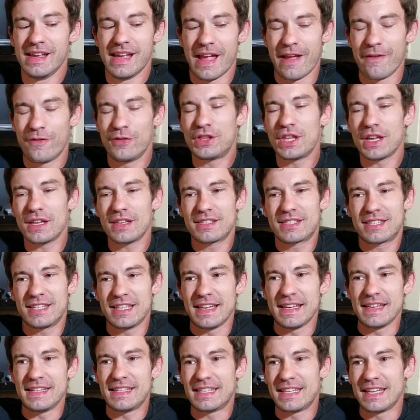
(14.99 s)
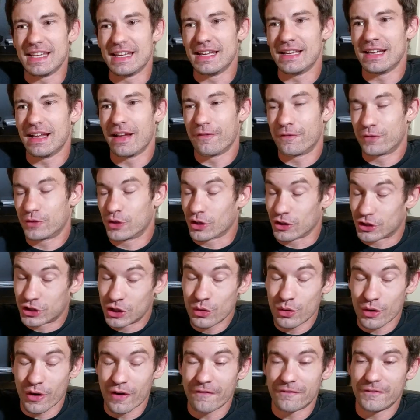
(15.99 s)
If you think if
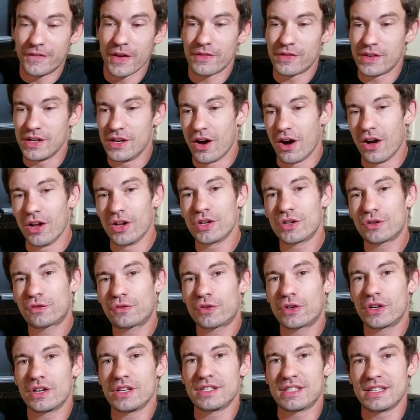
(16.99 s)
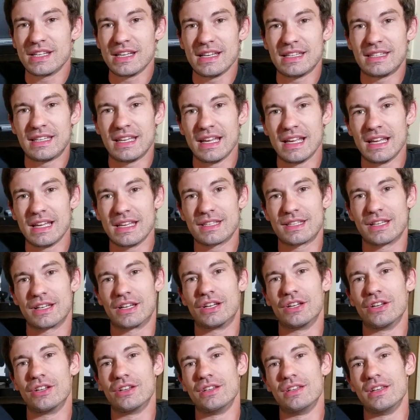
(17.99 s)
$250 for a ZT is a
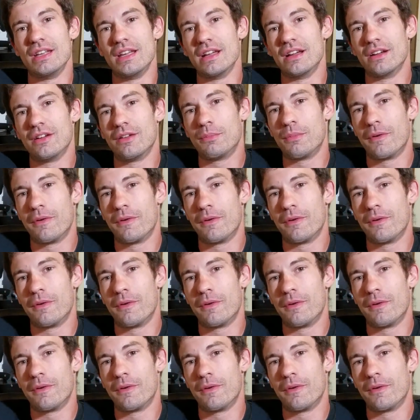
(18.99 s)
good deal,